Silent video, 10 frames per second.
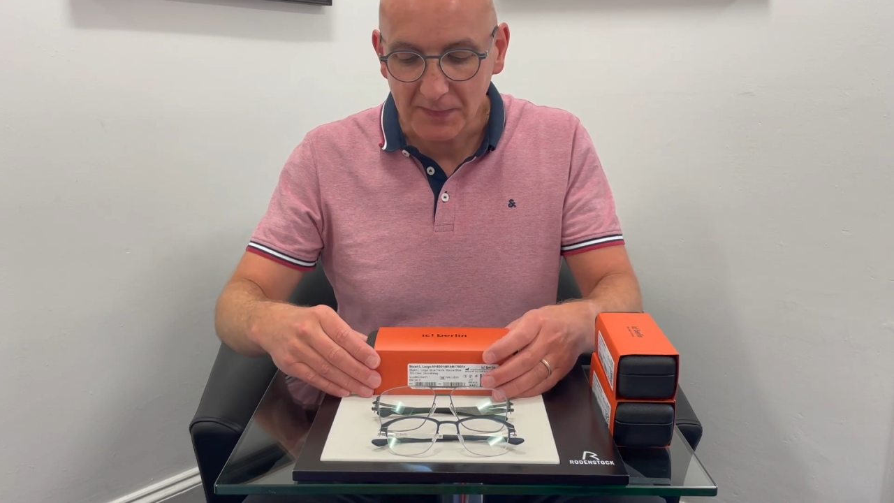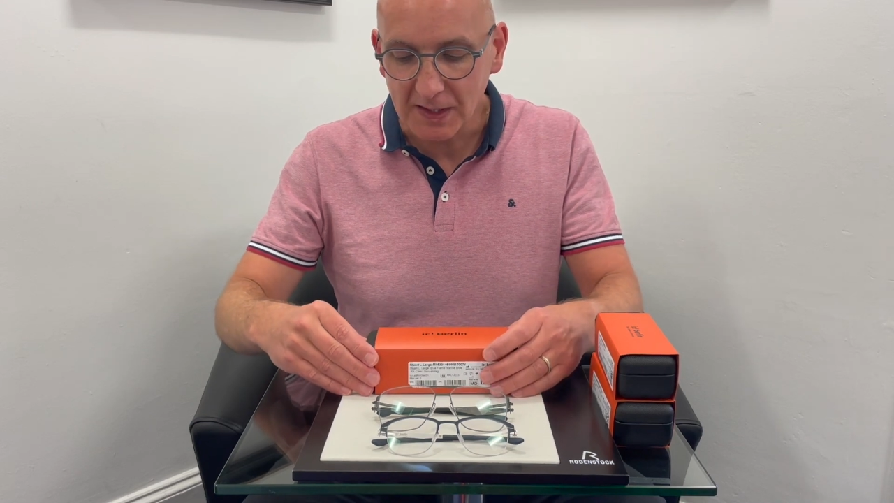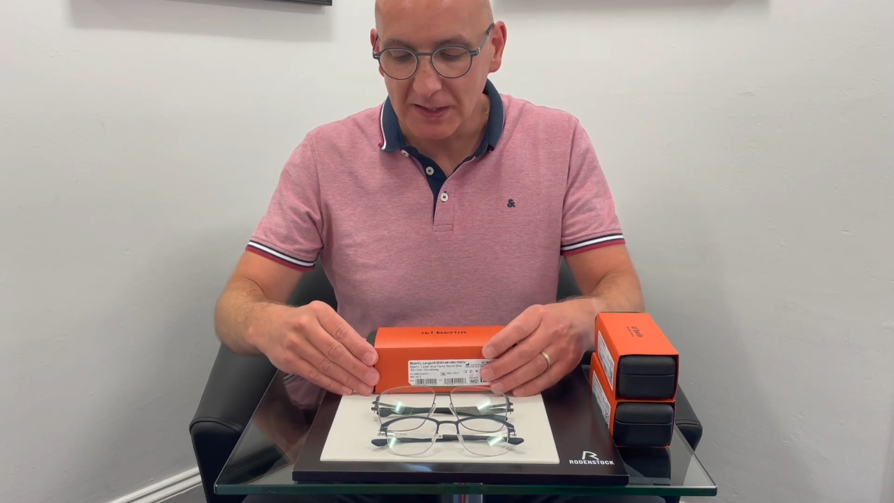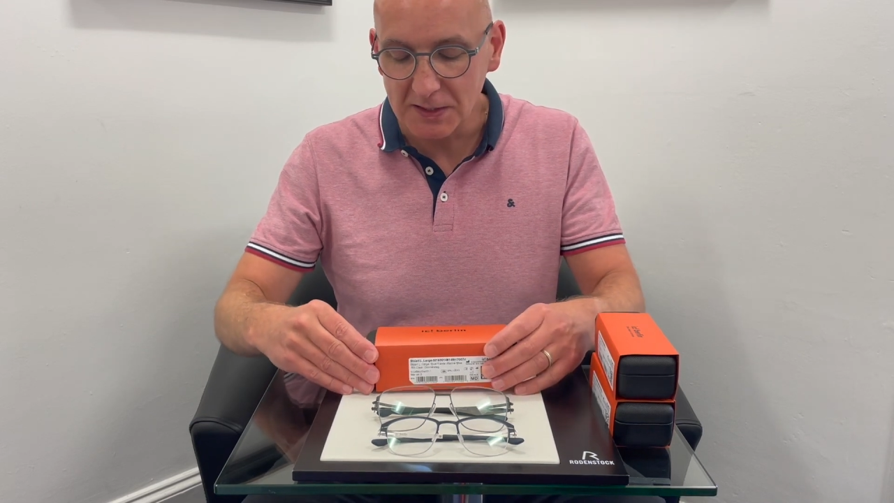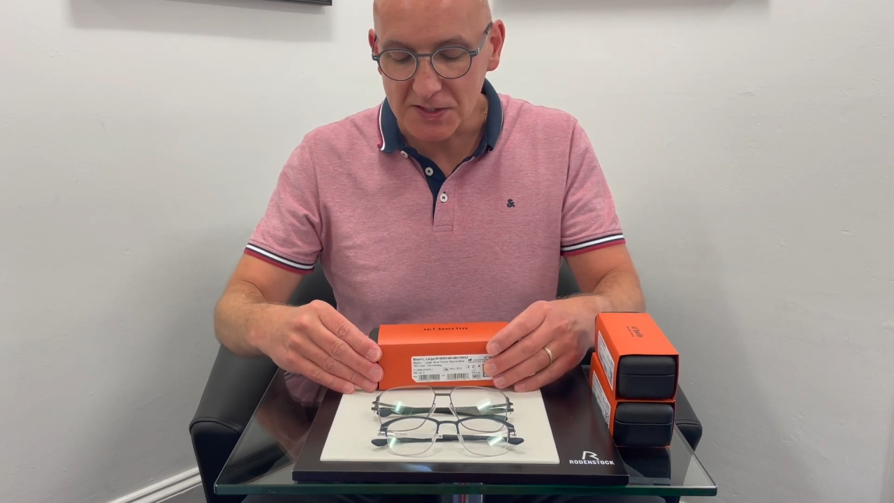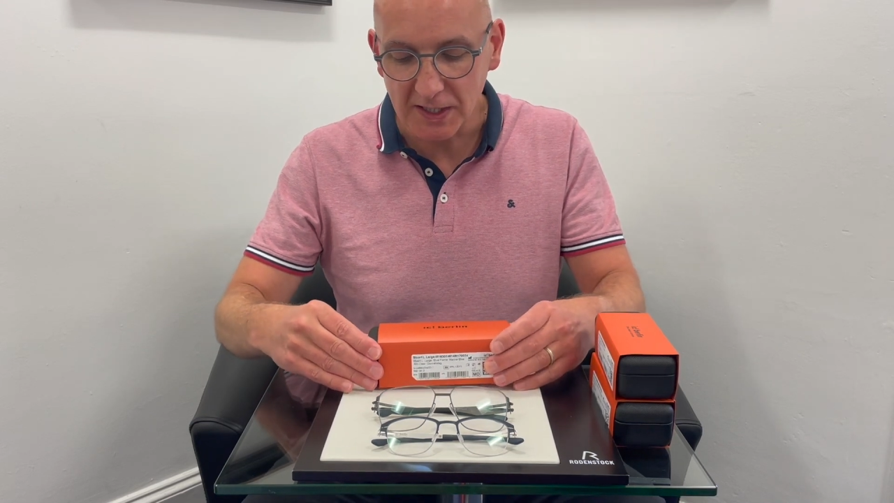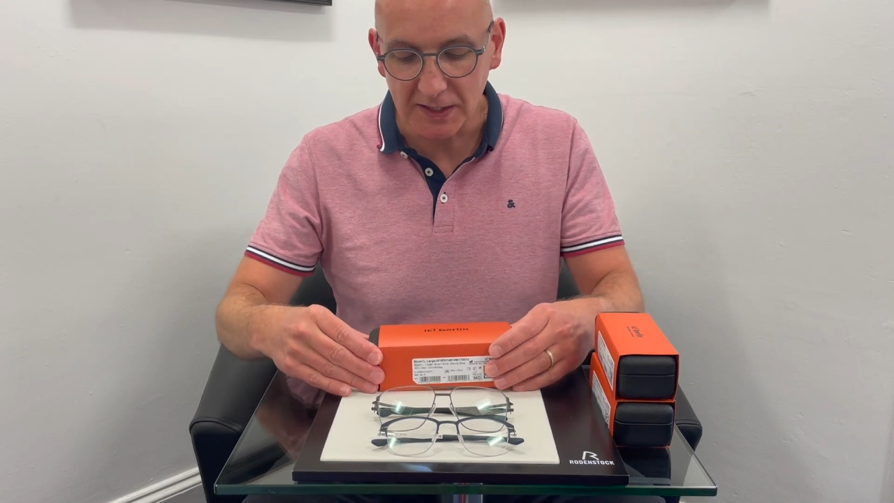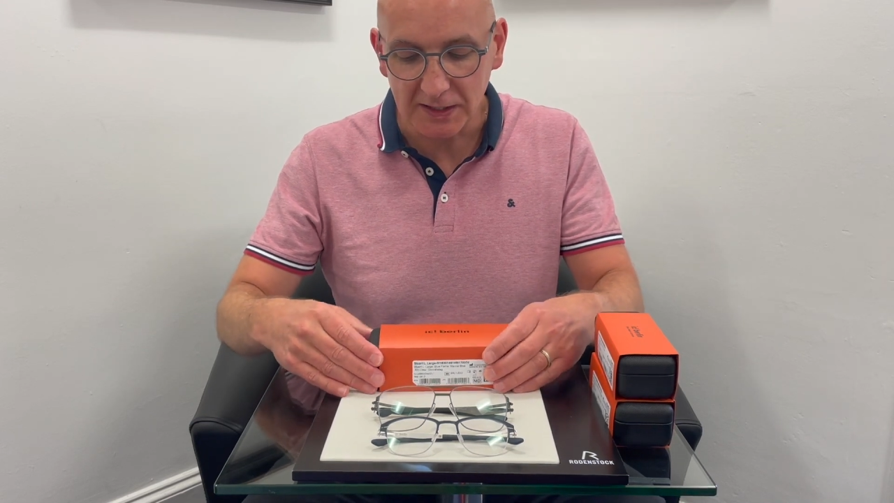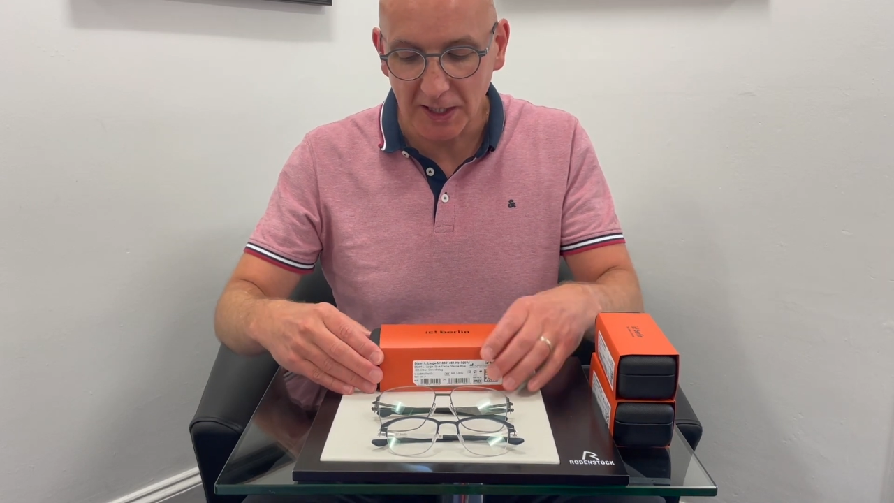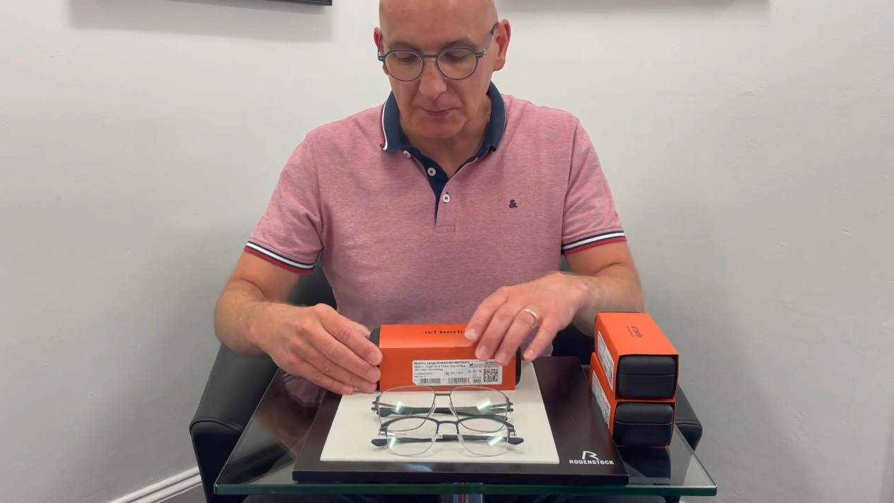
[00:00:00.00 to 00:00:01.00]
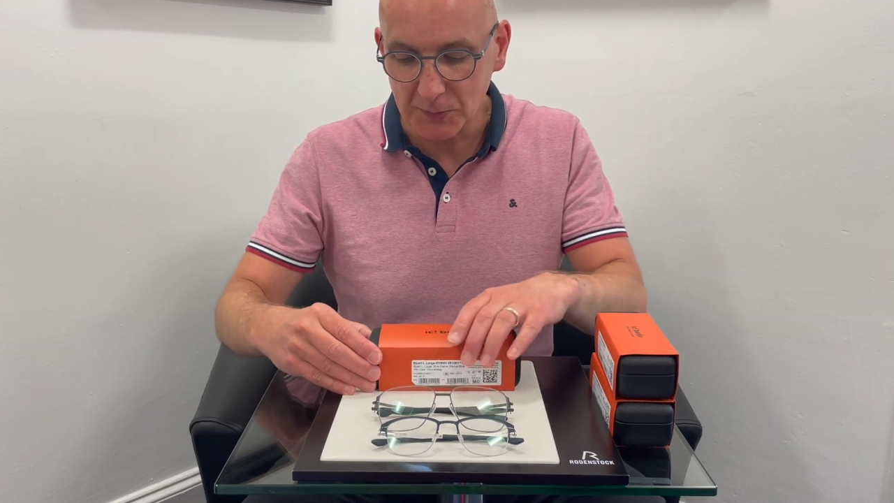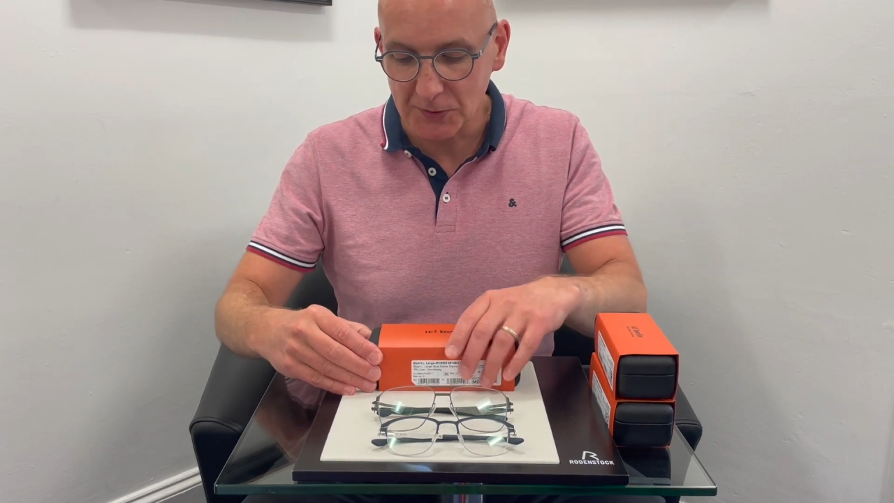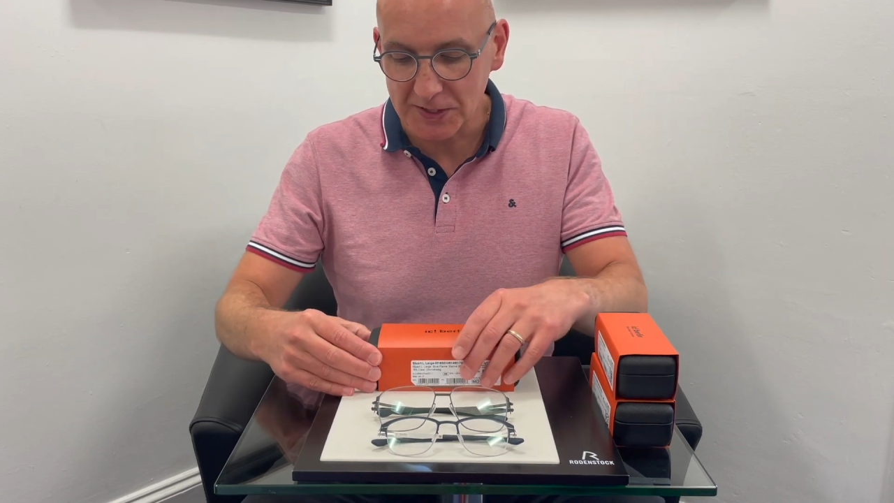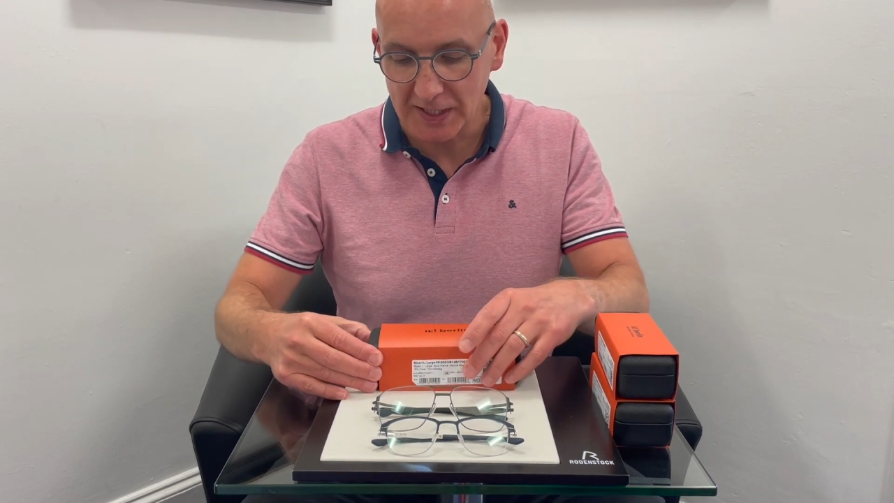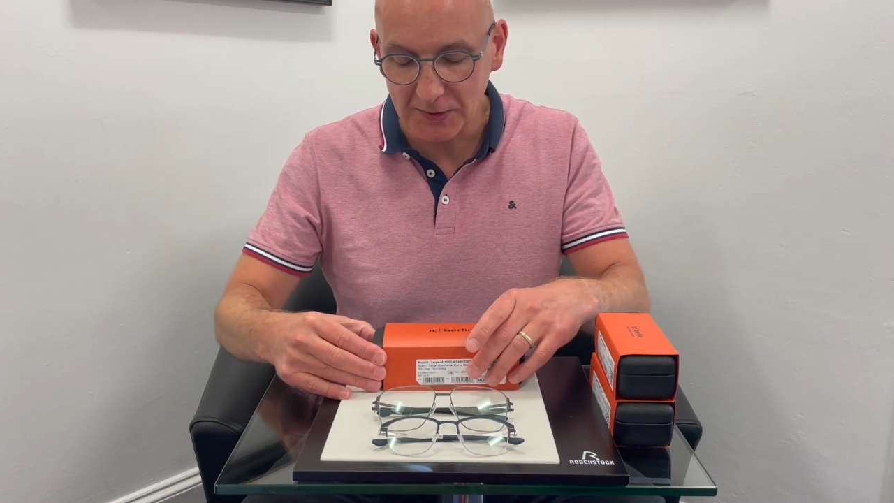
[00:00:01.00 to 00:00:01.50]
There's a
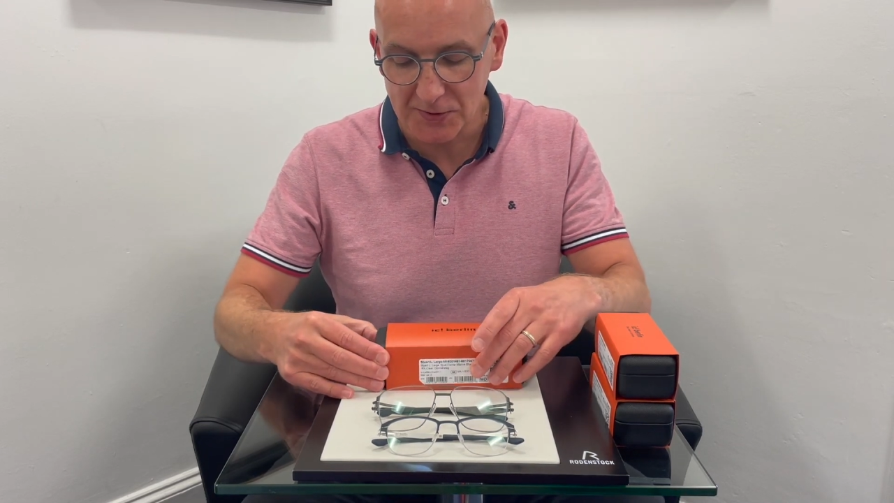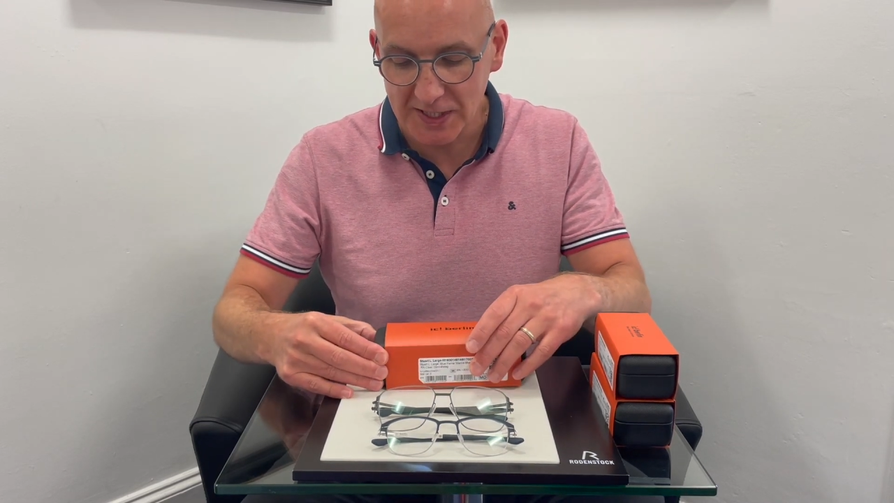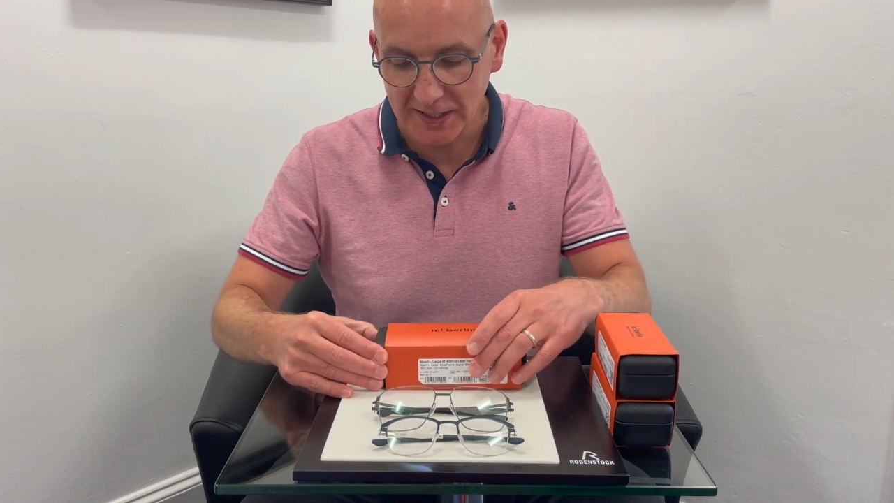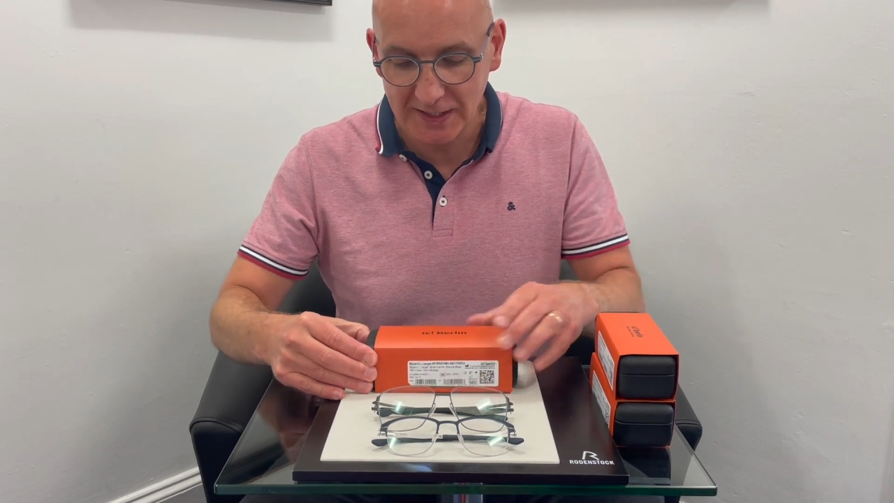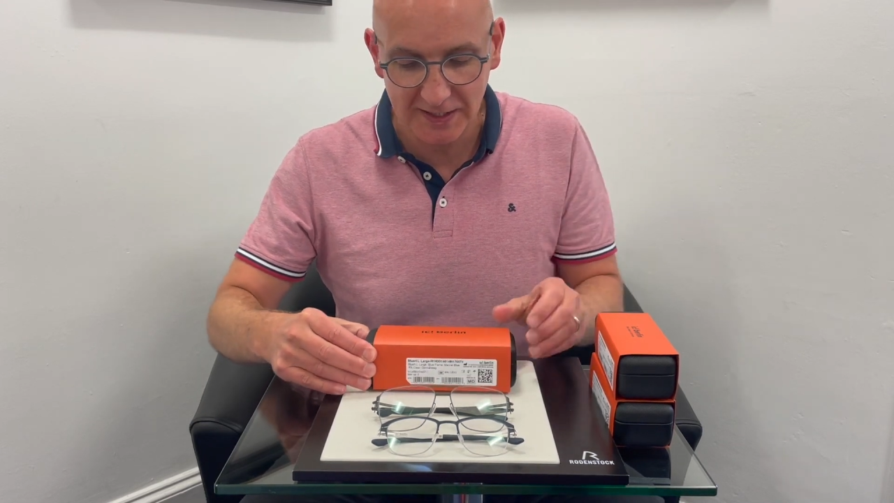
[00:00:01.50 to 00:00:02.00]
cardboard outer.